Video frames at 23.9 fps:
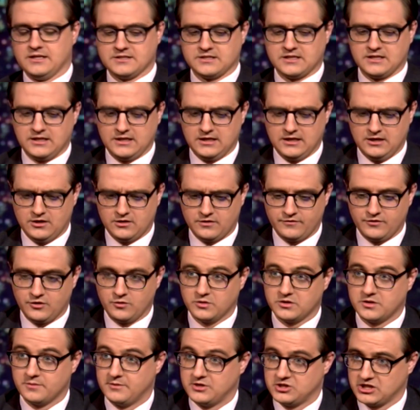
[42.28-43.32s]
is an interview
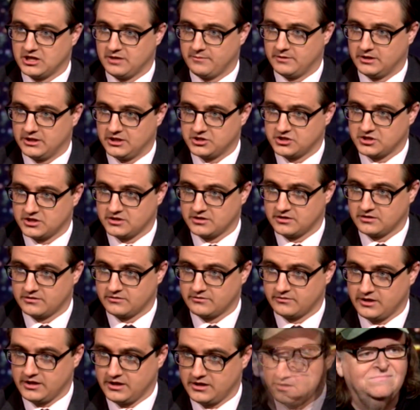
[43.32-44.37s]
with the Michigan militia,
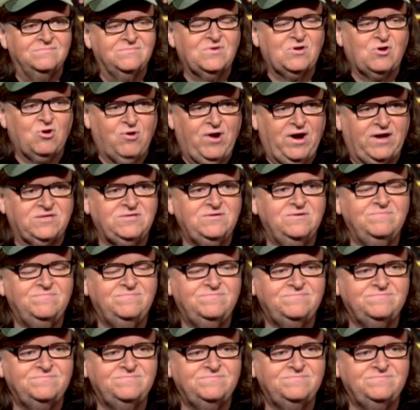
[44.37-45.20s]
right? Correct.